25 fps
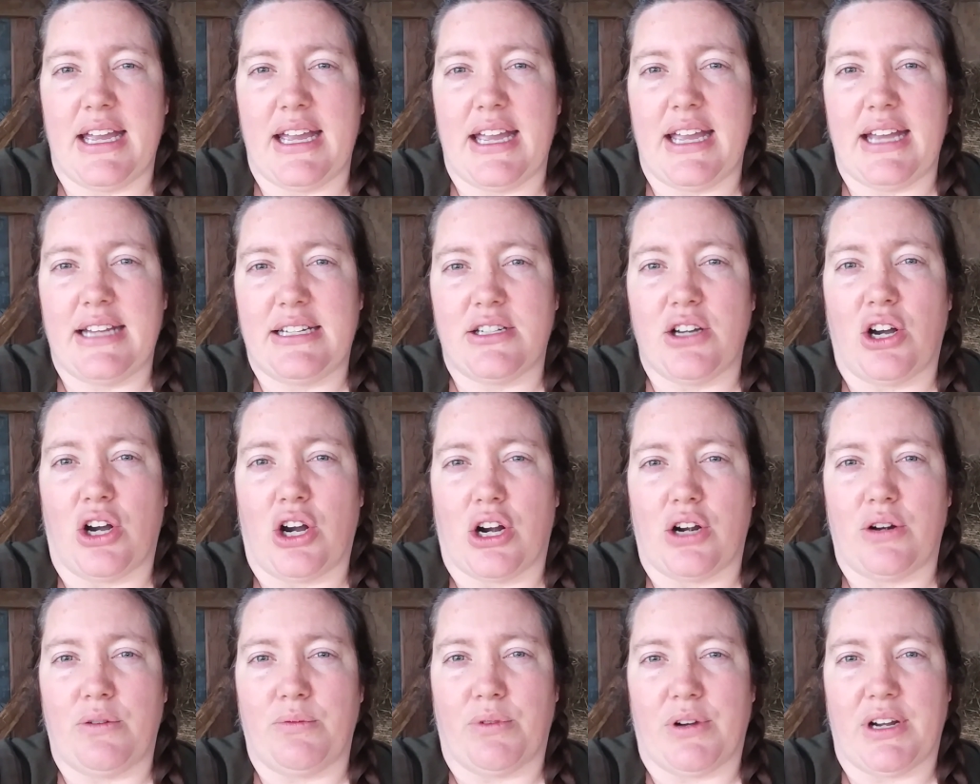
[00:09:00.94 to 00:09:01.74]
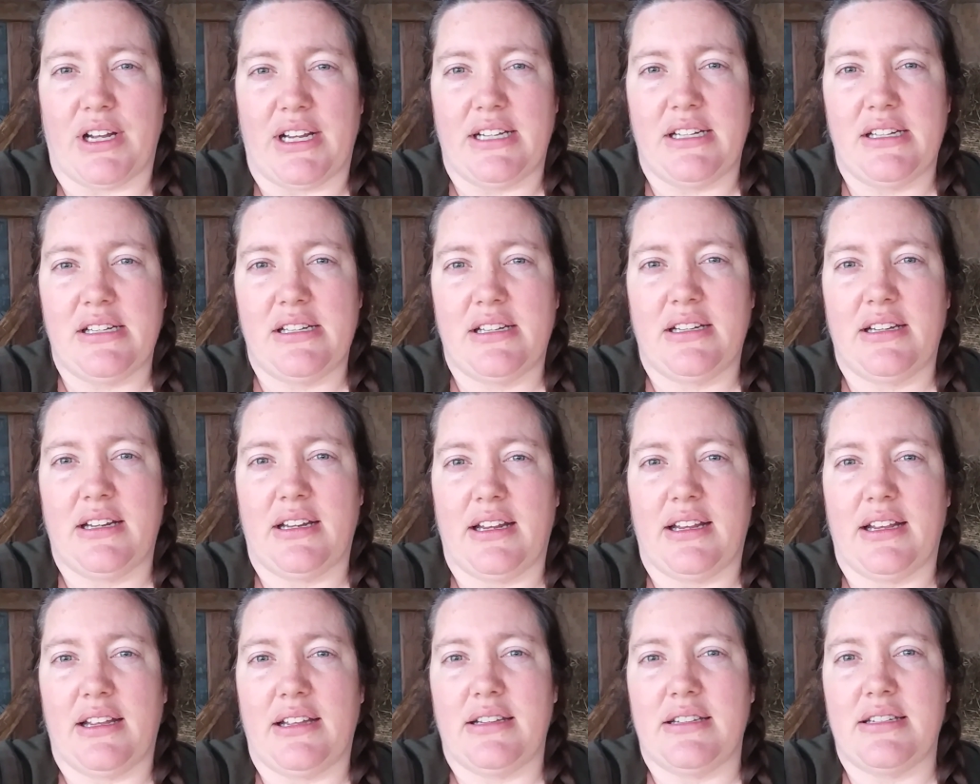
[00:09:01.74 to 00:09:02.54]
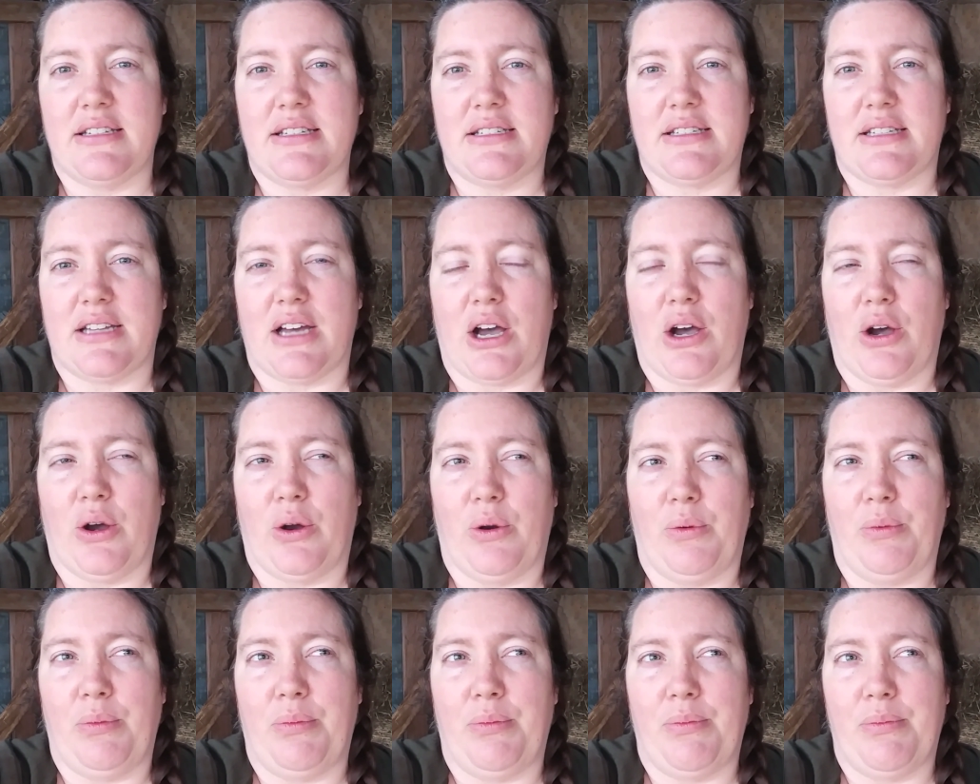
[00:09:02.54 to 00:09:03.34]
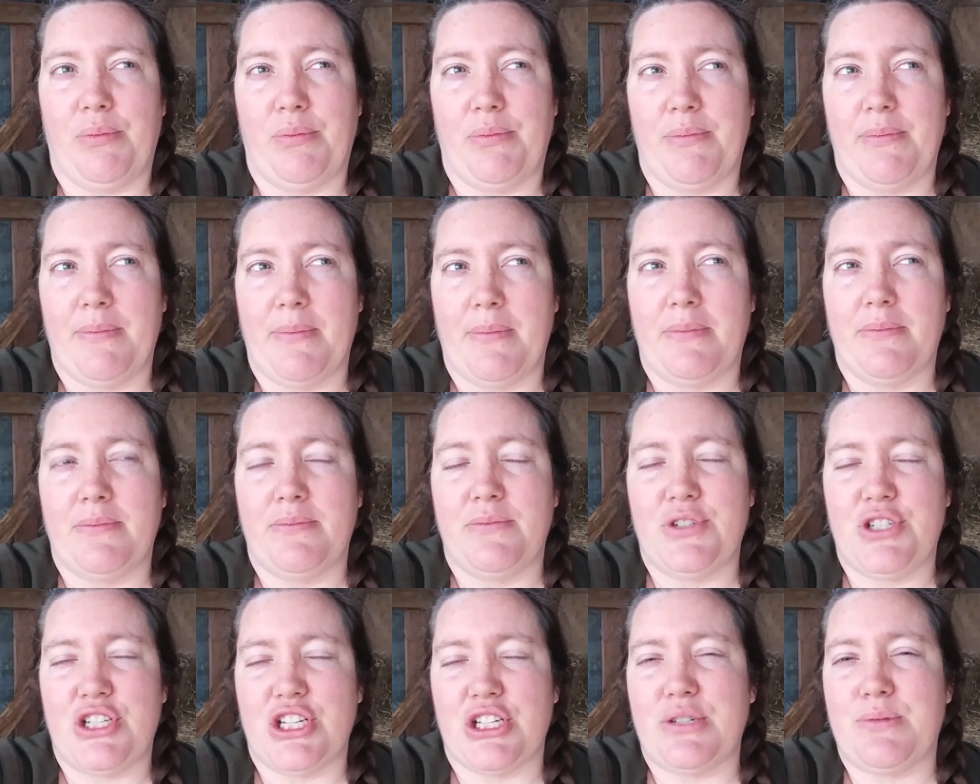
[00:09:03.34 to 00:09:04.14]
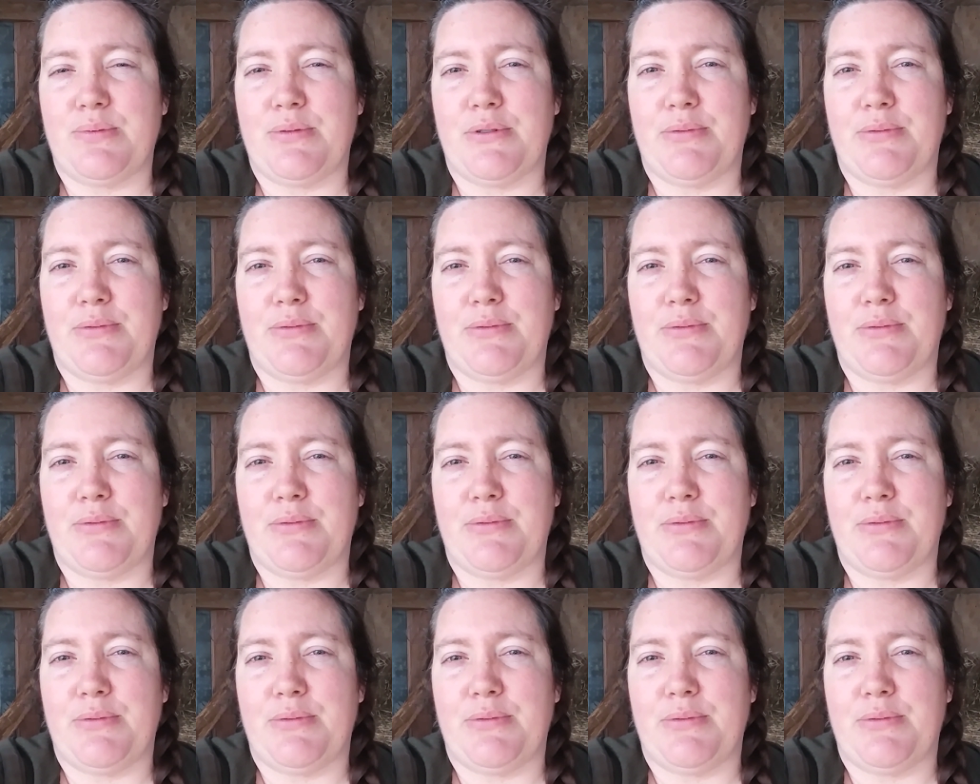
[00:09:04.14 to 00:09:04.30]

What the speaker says: it's a hard one. So just